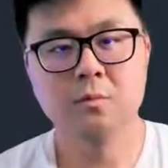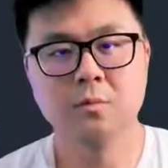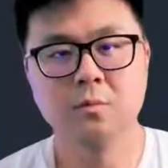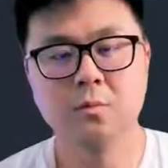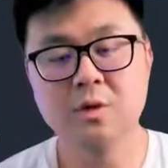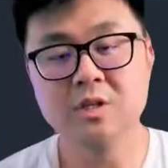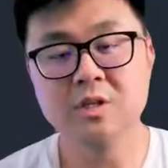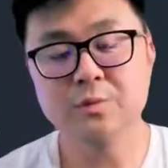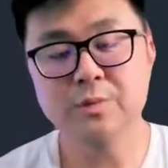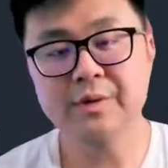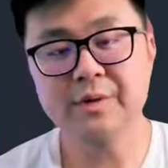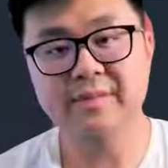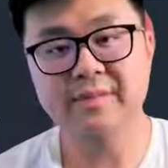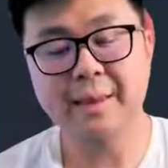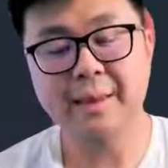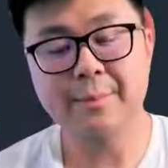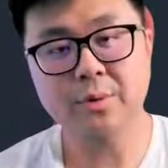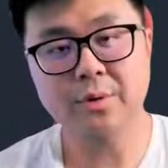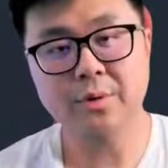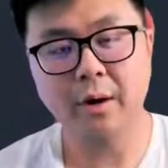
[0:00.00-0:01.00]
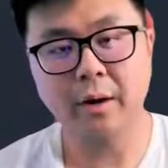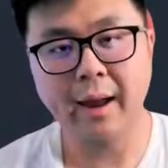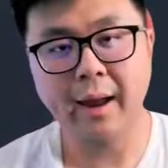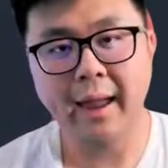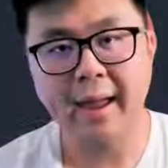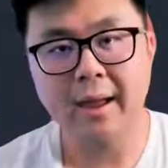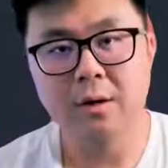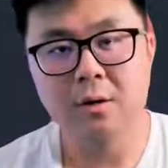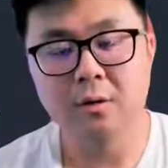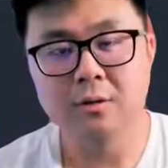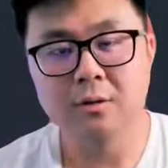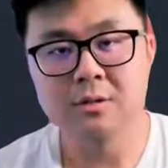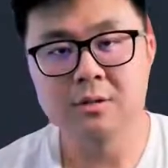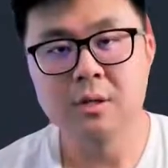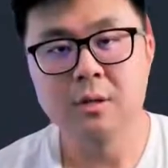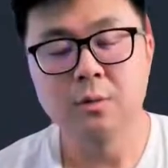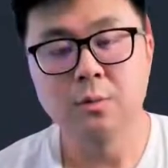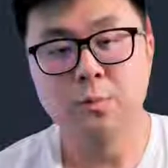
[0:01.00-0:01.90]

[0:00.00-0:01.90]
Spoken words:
Once we've labeled our angles,